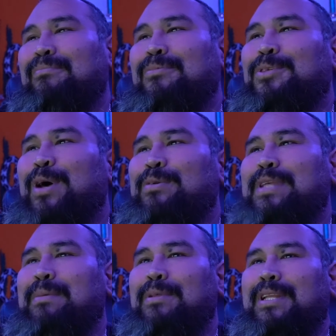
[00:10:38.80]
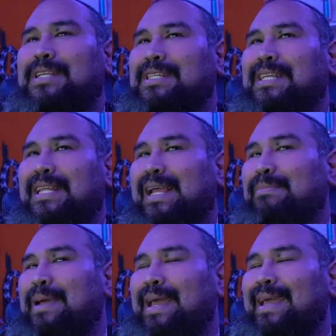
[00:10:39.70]
So I was able to just hit
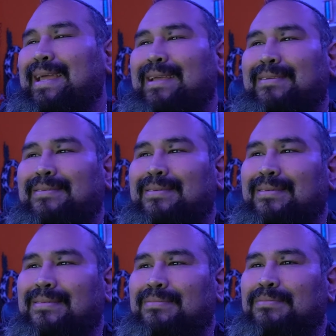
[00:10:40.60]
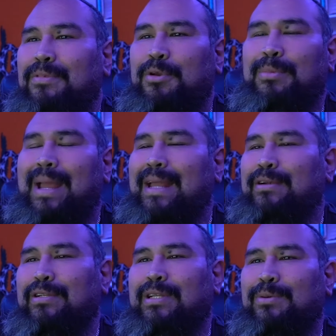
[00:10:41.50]
like pay, throw my
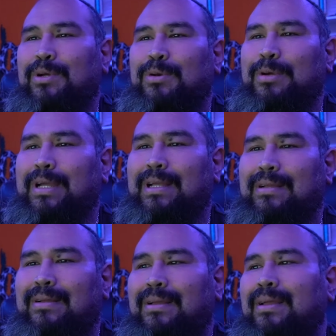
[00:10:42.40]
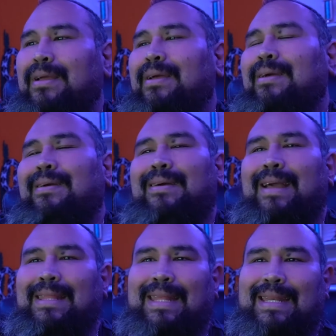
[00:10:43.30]
address in real quick,
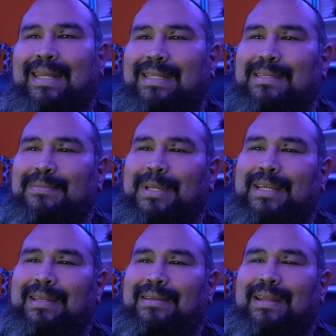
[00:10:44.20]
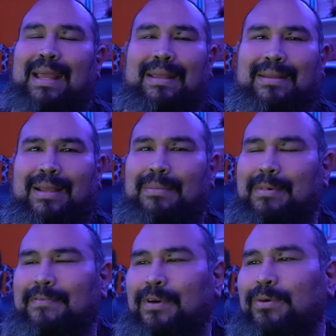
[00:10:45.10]
and then hit submit, and I got my
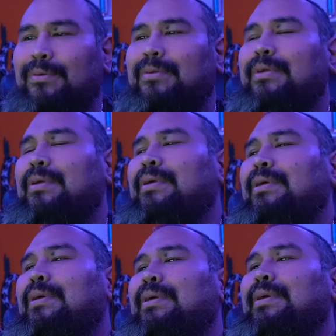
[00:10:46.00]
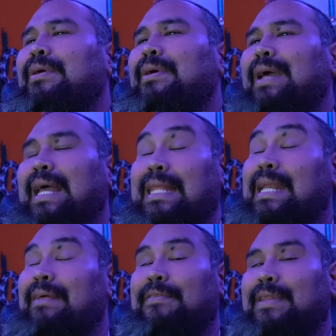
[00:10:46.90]
phone. And then
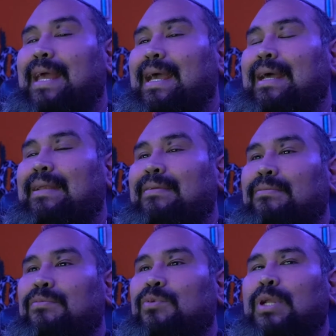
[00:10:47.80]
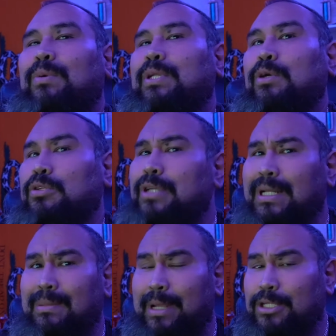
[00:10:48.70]
after that, when I went to go check
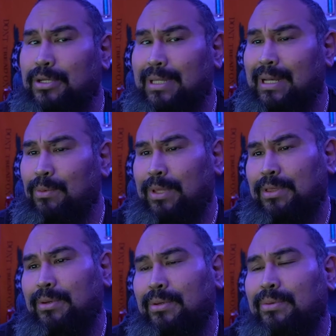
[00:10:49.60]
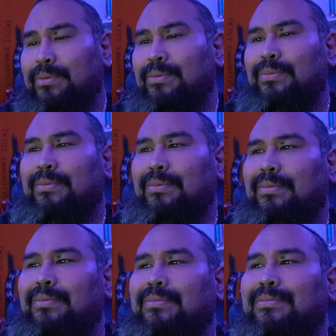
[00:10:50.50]
to make sure that it went through,
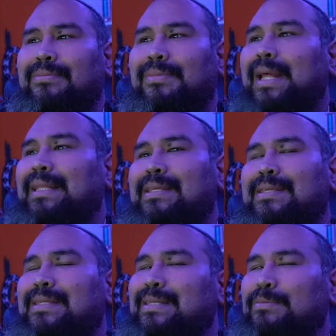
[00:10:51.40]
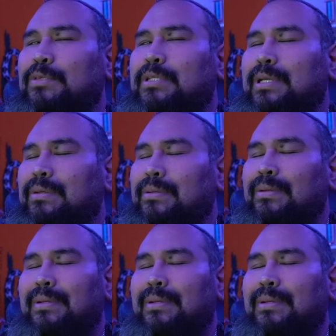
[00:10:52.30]
like the system was down.